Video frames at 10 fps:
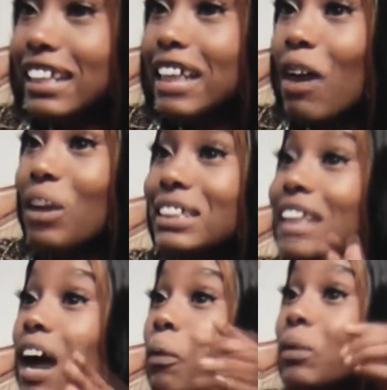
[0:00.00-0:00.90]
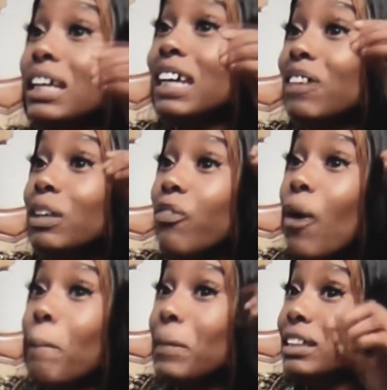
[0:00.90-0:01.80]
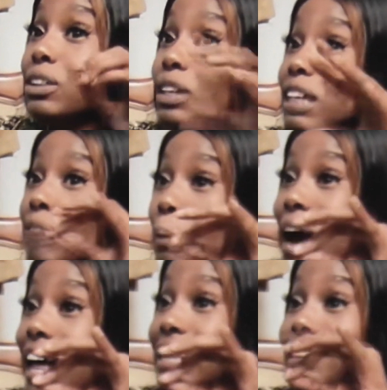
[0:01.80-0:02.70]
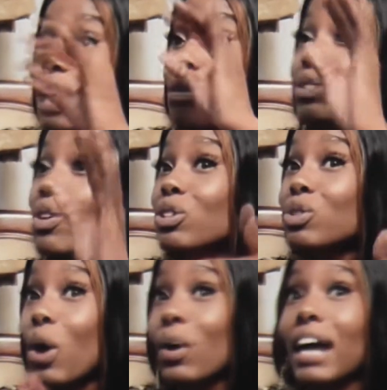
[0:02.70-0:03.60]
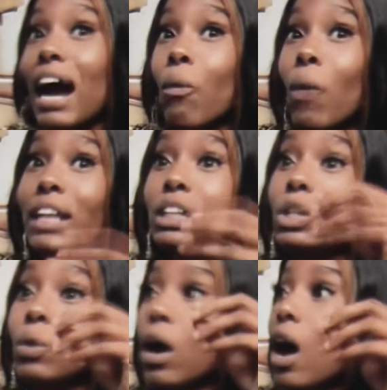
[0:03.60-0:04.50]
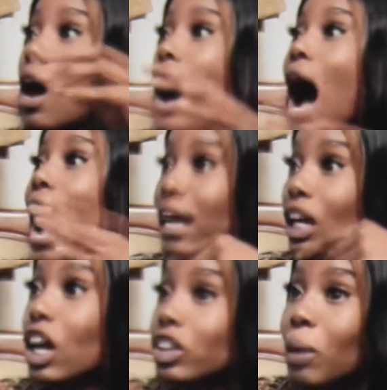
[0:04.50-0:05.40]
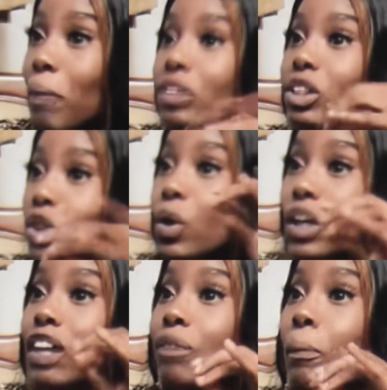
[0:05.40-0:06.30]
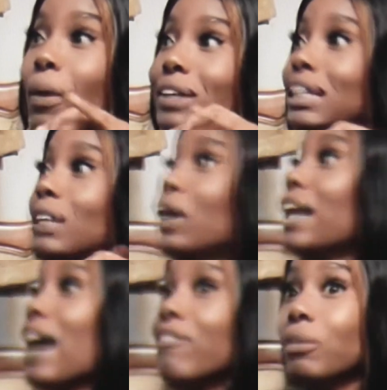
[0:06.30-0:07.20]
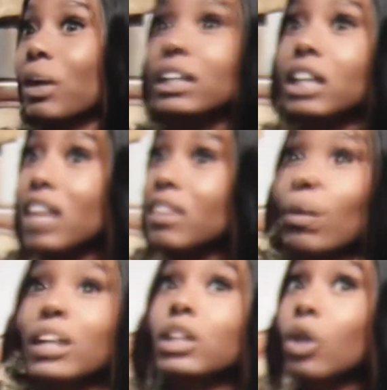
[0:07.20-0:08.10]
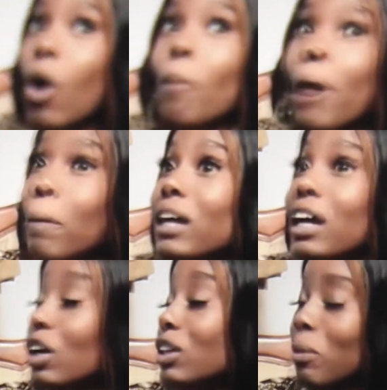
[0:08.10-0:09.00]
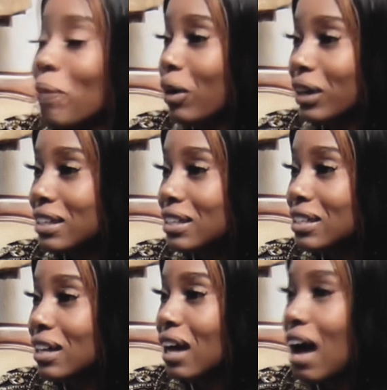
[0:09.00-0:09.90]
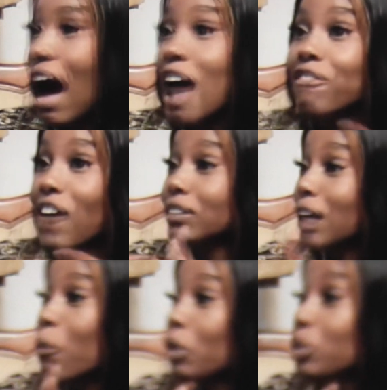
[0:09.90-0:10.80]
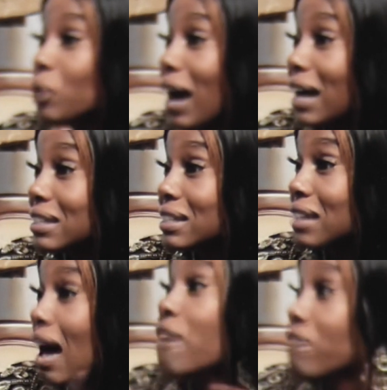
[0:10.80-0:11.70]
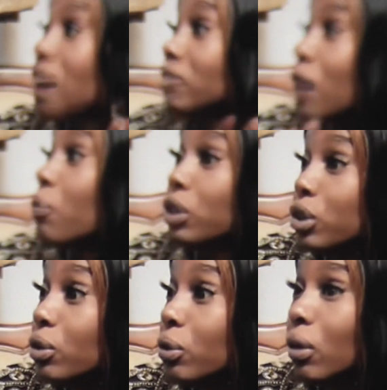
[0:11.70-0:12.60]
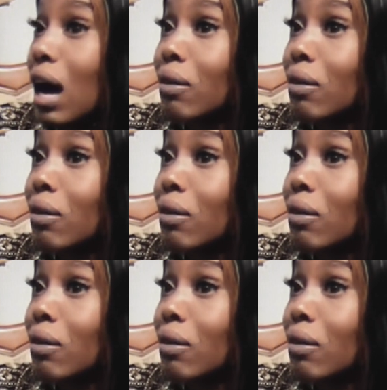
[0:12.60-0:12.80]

Even for me to leave the palace, there was no story. I learned about the story of the poison when the whole public learned about it. I found out with you guys. I found out with you.